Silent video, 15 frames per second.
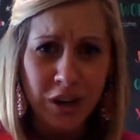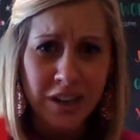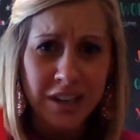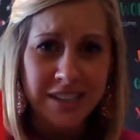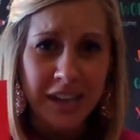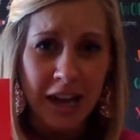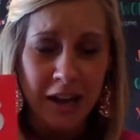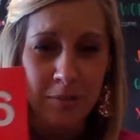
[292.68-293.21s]
going
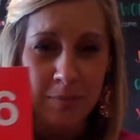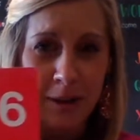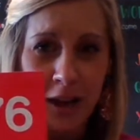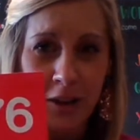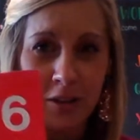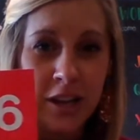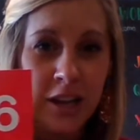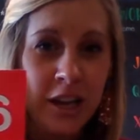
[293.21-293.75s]
to talk
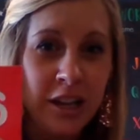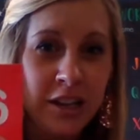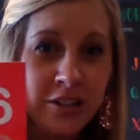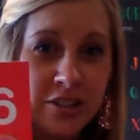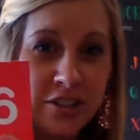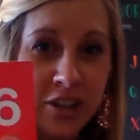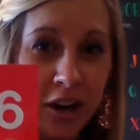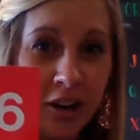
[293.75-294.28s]
about
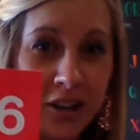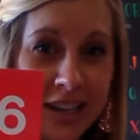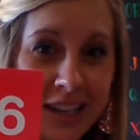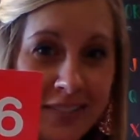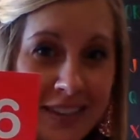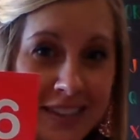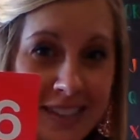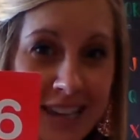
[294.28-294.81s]
starting
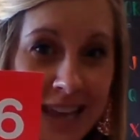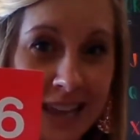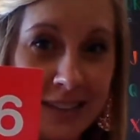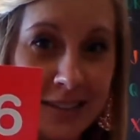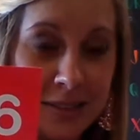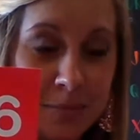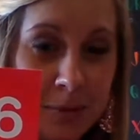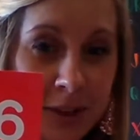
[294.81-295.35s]
in the
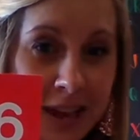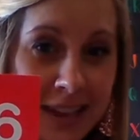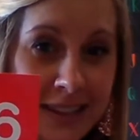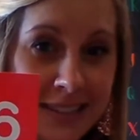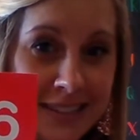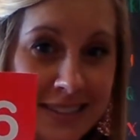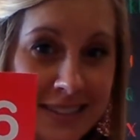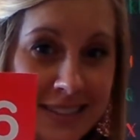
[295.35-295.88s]
tens
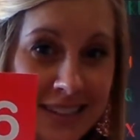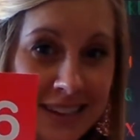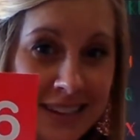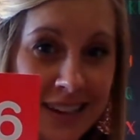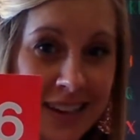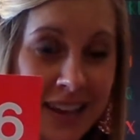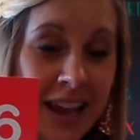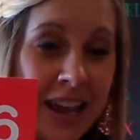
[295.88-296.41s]
place.
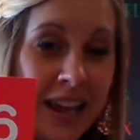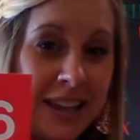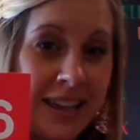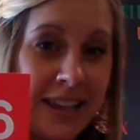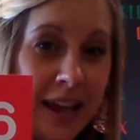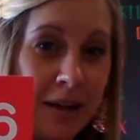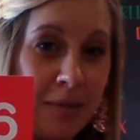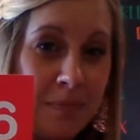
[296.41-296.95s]

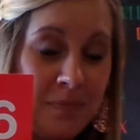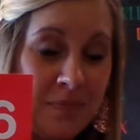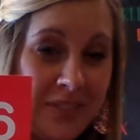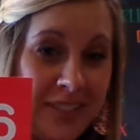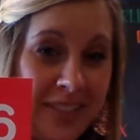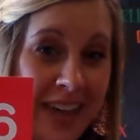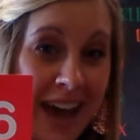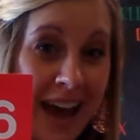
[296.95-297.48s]
Yep,
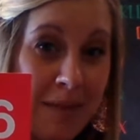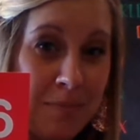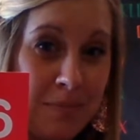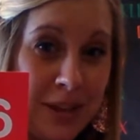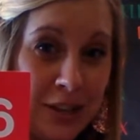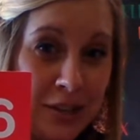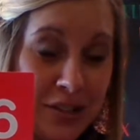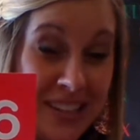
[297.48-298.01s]
that
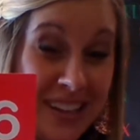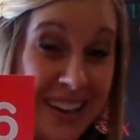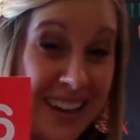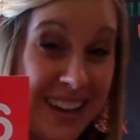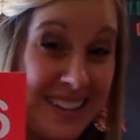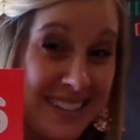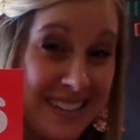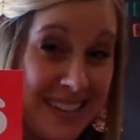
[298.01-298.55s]
means
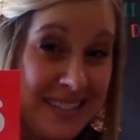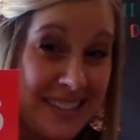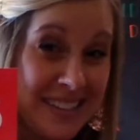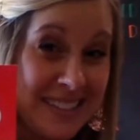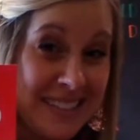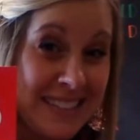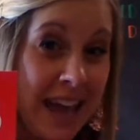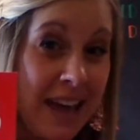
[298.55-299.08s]
it's in the
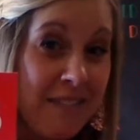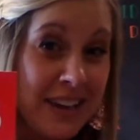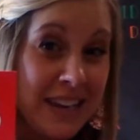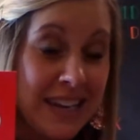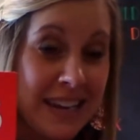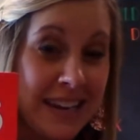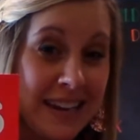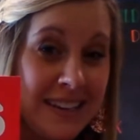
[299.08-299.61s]

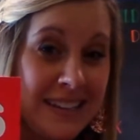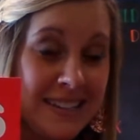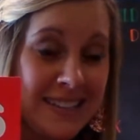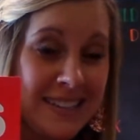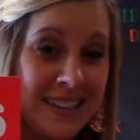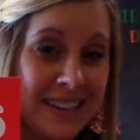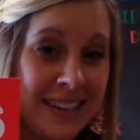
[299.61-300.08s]
70s,